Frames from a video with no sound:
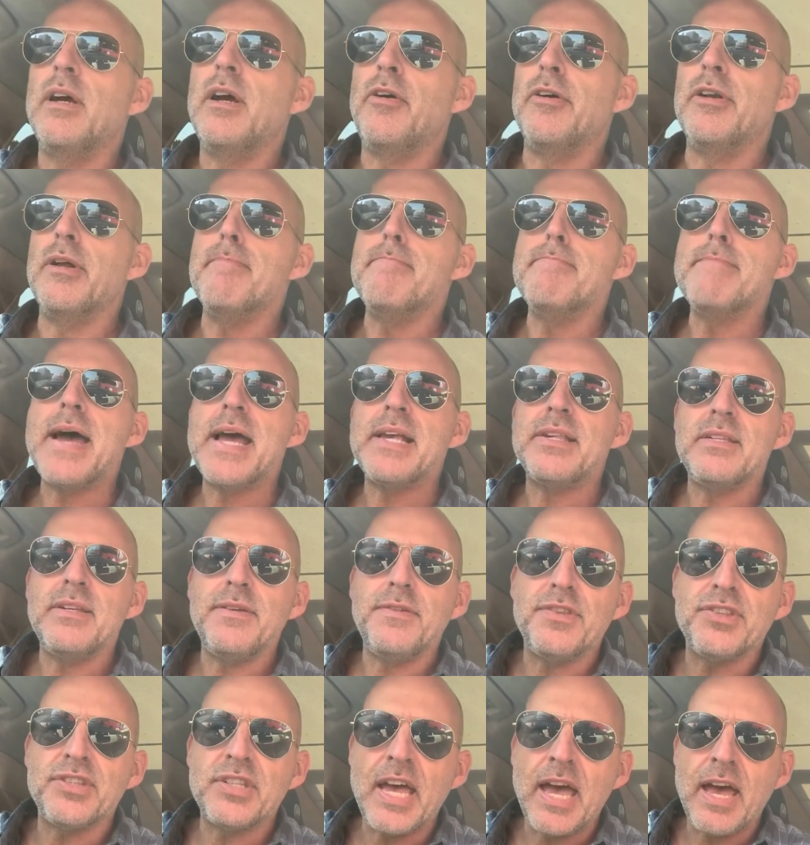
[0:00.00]
on a massive
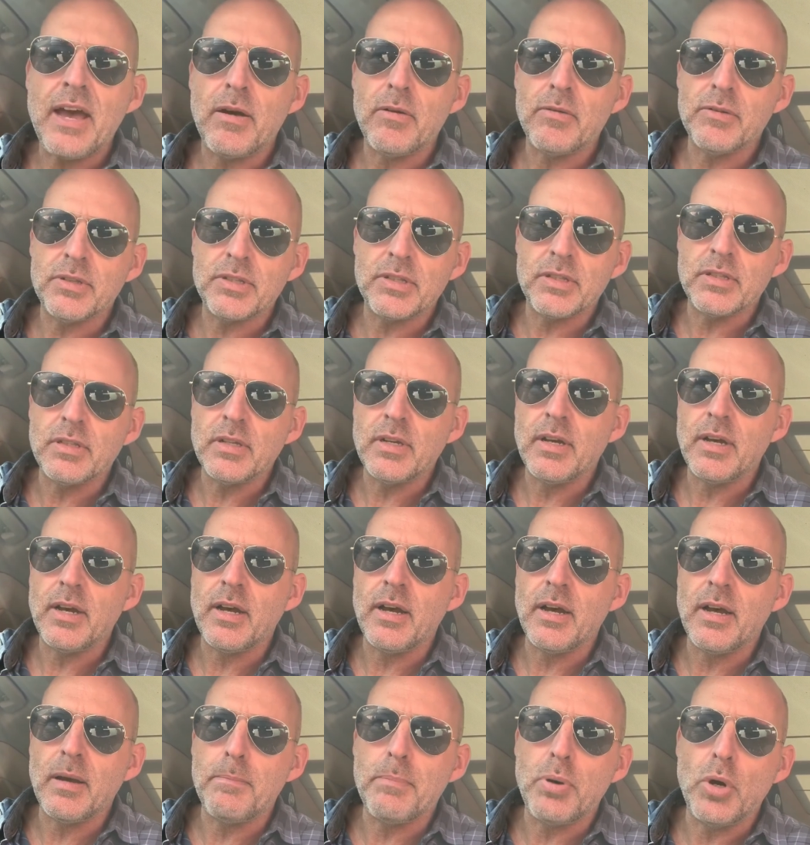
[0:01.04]
sales
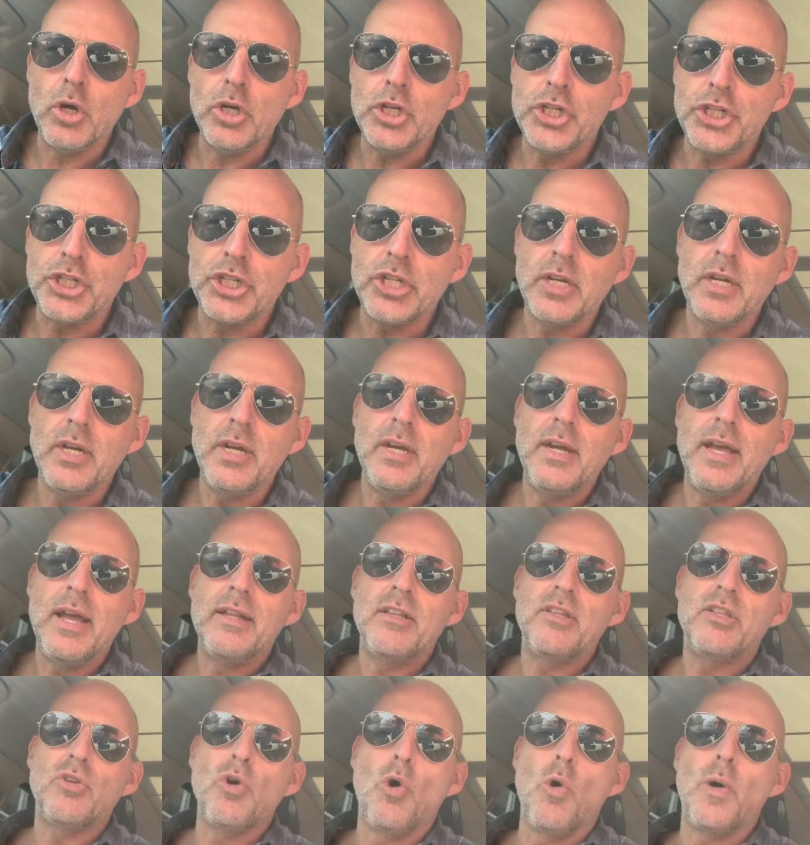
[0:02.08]
uh, push,
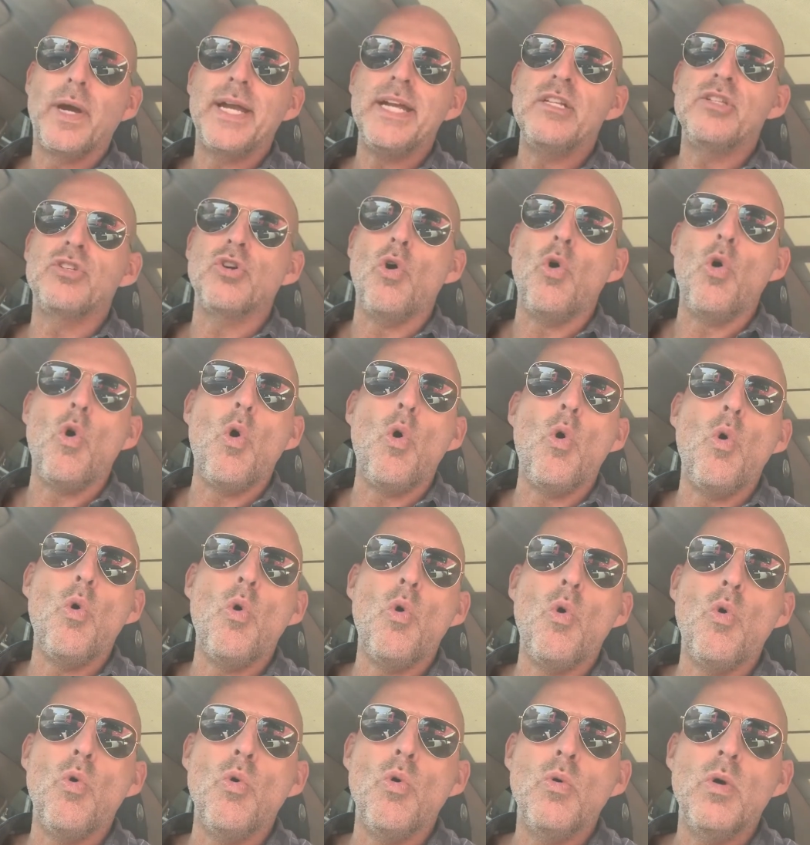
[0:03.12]
talking to
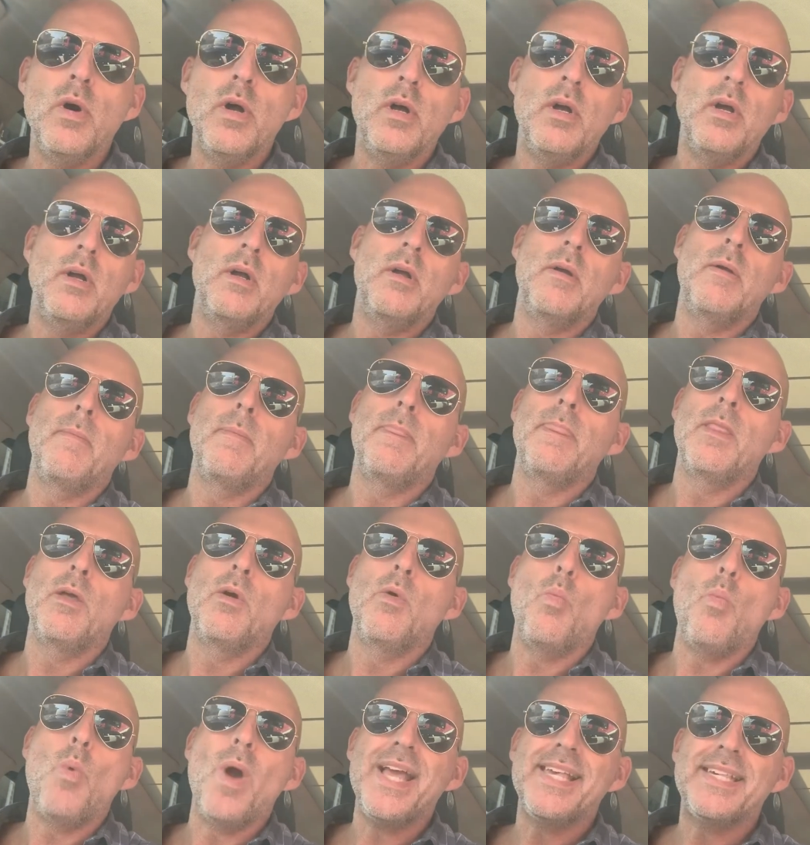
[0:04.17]
all
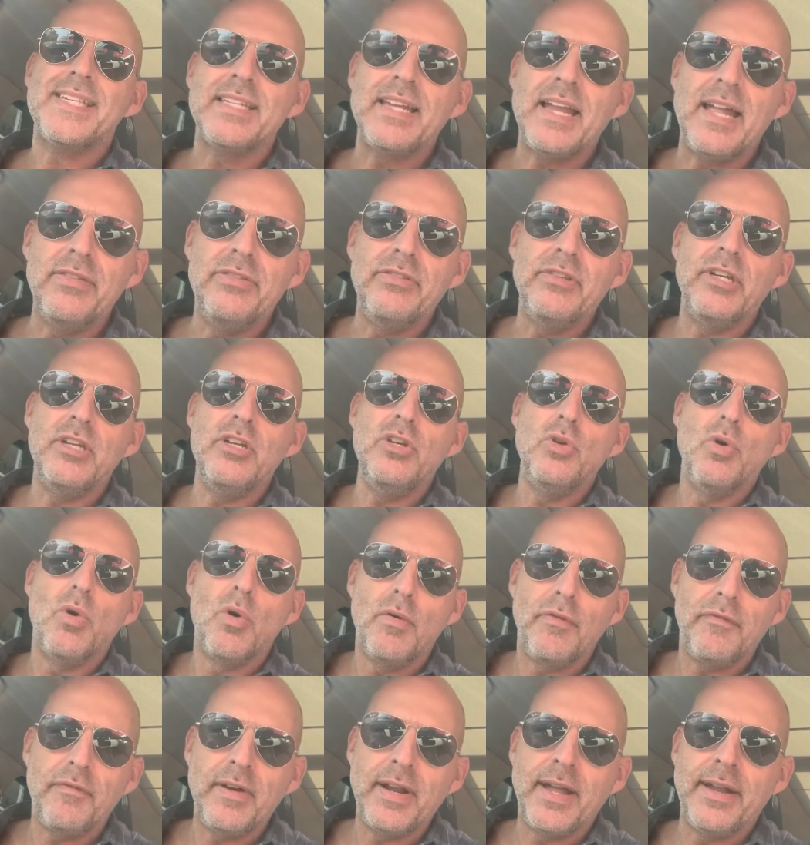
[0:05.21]
West London,
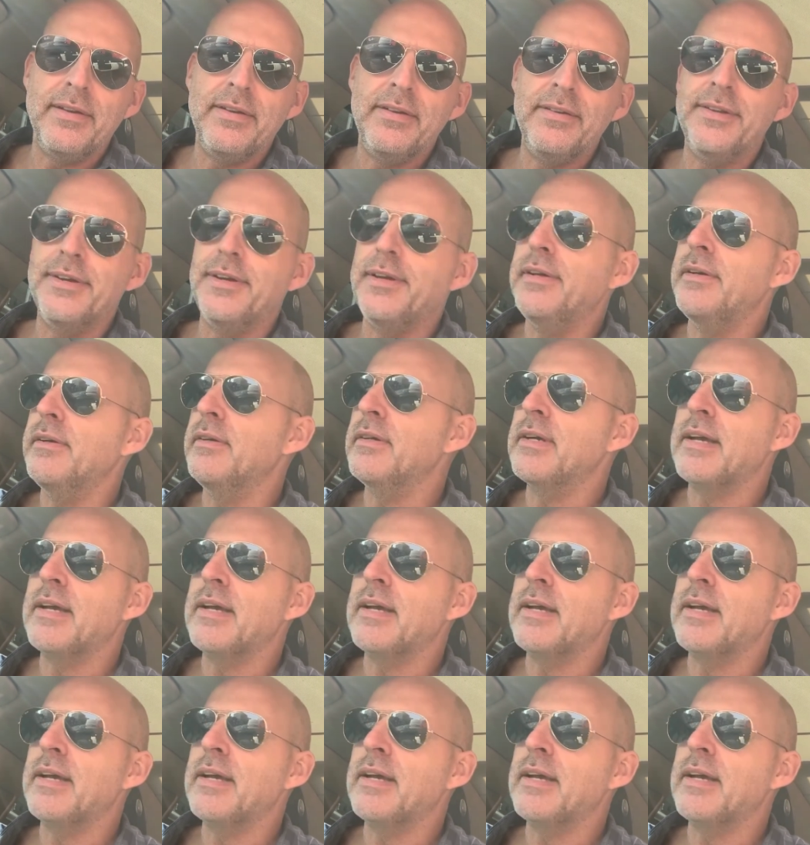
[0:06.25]
North London